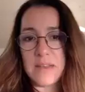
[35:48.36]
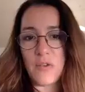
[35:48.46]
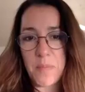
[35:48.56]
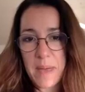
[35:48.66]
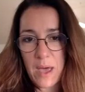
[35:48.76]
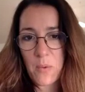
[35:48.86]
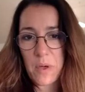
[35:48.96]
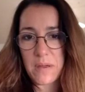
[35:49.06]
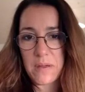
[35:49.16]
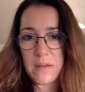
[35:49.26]
in your
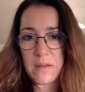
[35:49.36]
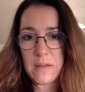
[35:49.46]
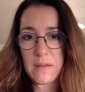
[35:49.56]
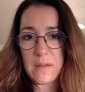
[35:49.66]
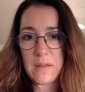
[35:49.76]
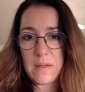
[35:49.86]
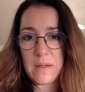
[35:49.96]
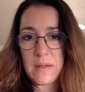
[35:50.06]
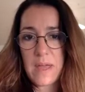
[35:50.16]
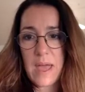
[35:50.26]
power,
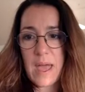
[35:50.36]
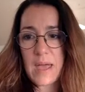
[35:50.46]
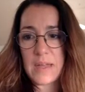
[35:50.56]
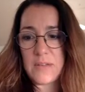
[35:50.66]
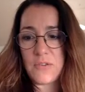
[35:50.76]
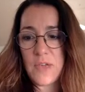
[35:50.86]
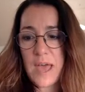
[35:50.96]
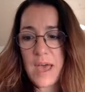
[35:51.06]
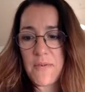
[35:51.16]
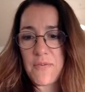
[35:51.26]
and you
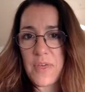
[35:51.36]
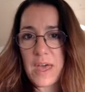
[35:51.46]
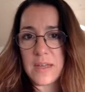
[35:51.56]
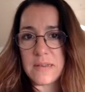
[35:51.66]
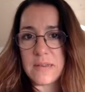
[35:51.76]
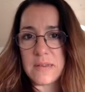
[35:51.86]
have that,